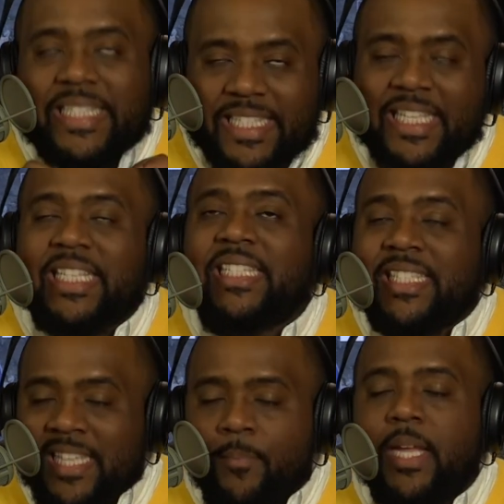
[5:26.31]

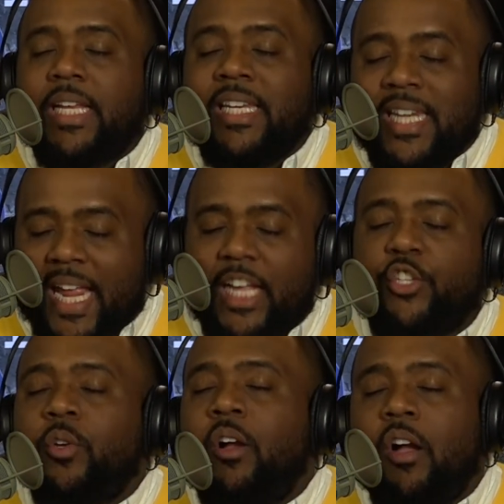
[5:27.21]
systemic
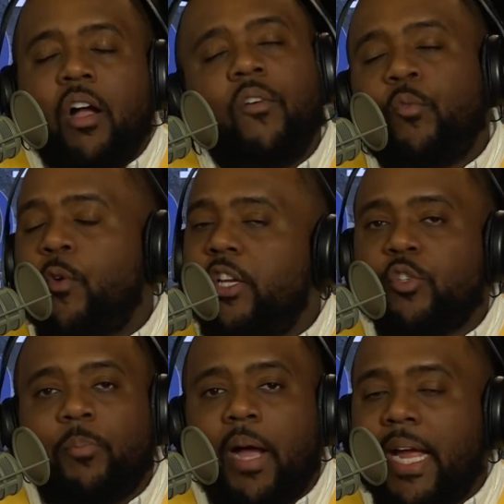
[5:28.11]
nature of
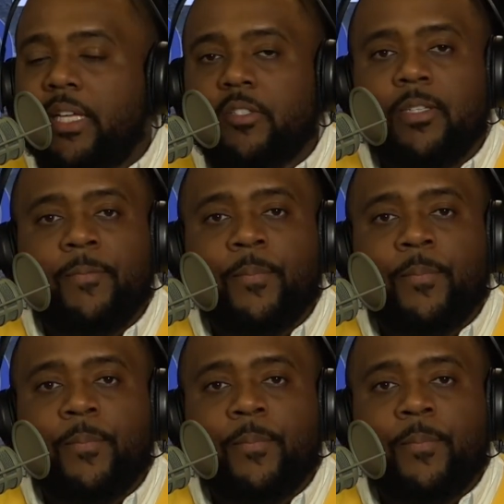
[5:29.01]
racial bias